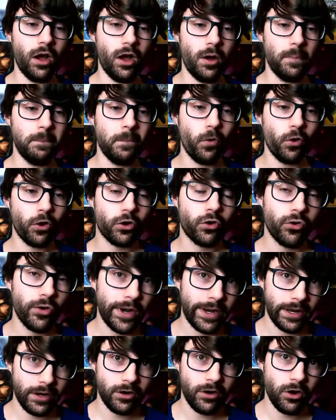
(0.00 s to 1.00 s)
more
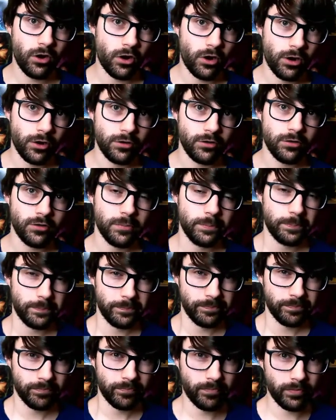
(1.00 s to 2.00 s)
created cards,
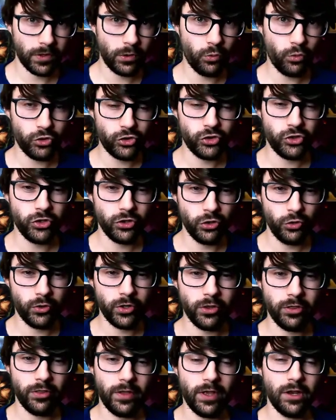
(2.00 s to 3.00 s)
which you
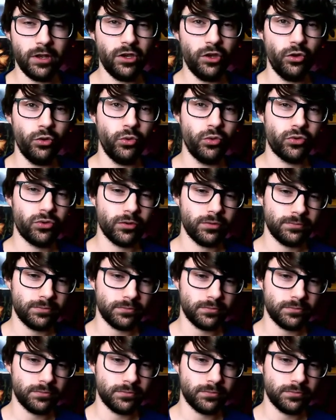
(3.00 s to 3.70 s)
can then use